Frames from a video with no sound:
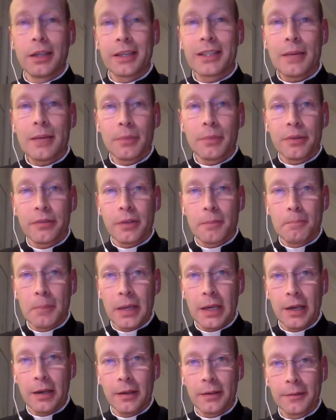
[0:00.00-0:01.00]
example of the
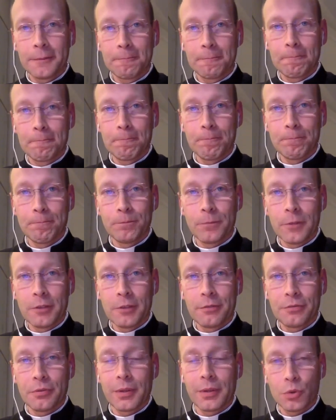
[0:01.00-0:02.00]
beer,
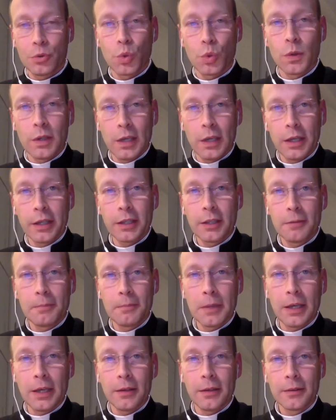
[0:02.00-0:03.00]
for those who like
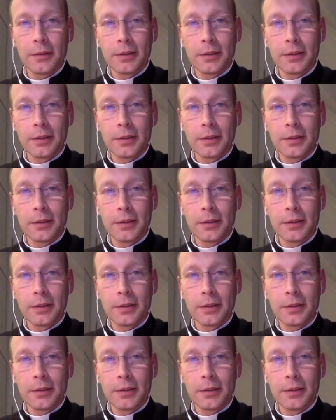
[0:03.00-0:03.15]
beer,